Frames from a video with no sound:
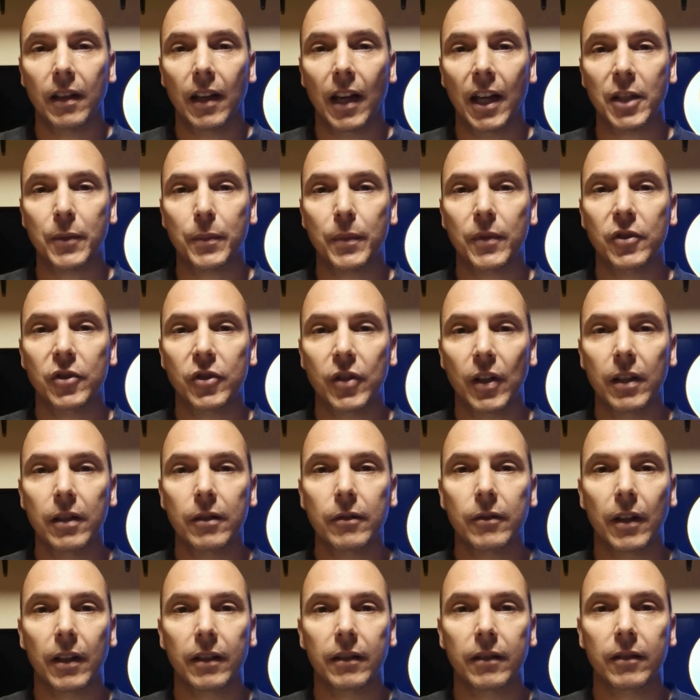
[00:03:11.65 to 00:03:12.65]
has been
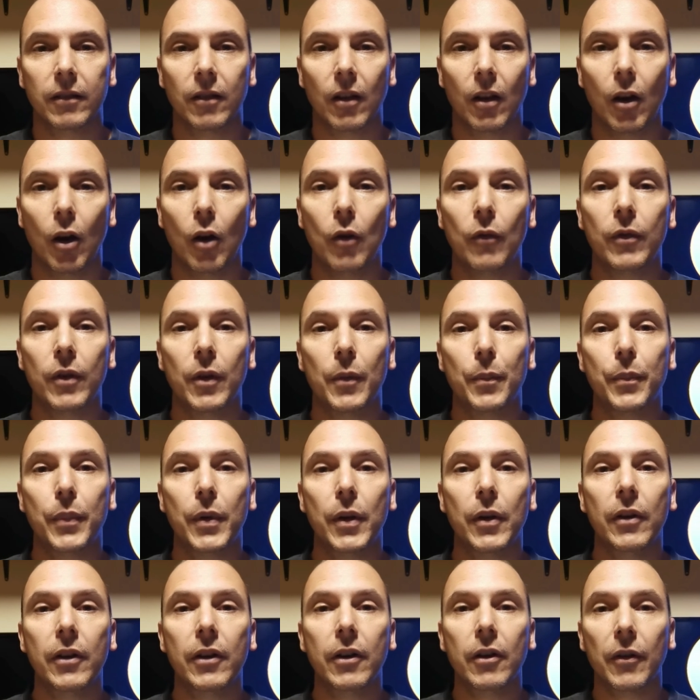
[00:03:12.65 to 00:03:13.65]
generated over a
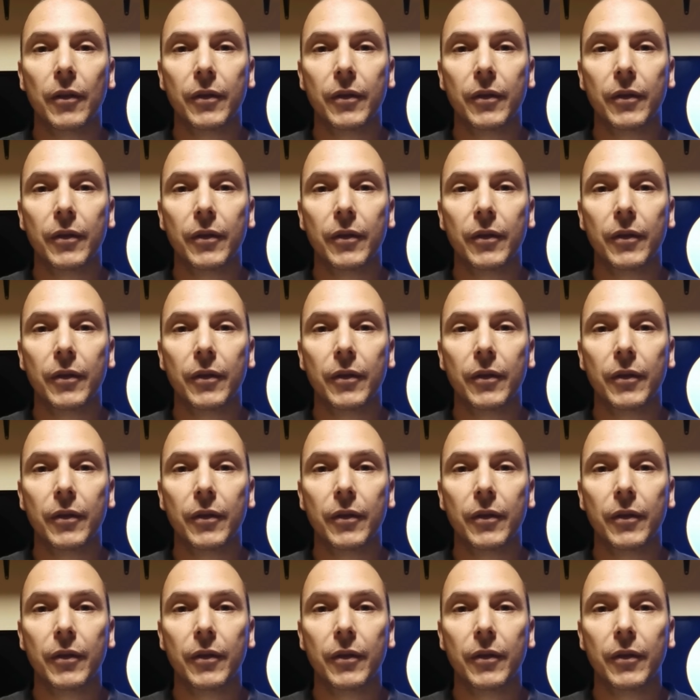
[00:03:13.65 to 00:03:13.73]
period